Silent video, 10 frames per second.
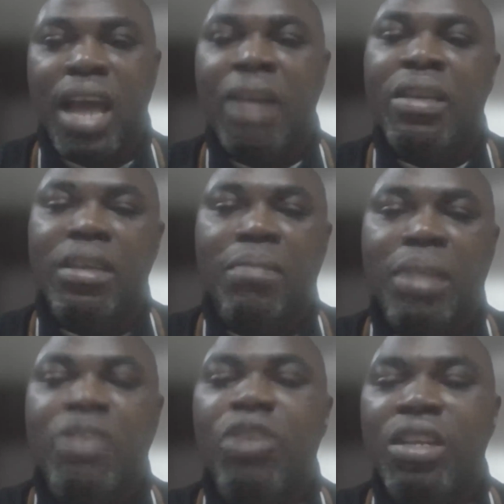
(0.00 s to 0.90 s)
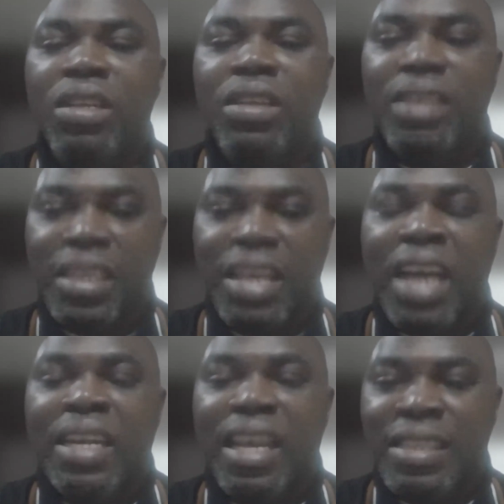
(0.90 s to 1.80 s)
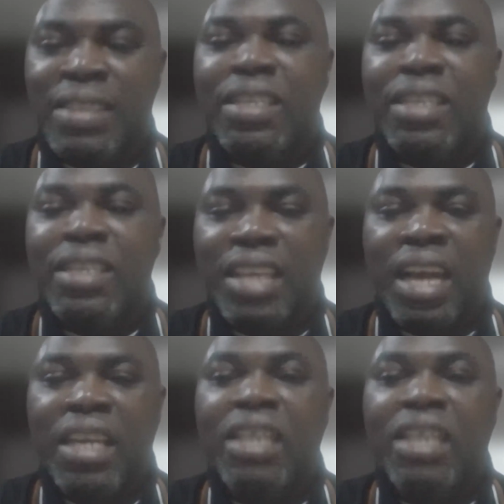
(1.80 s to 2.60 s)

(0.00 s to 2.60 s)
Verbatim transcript: And based on data, existing data,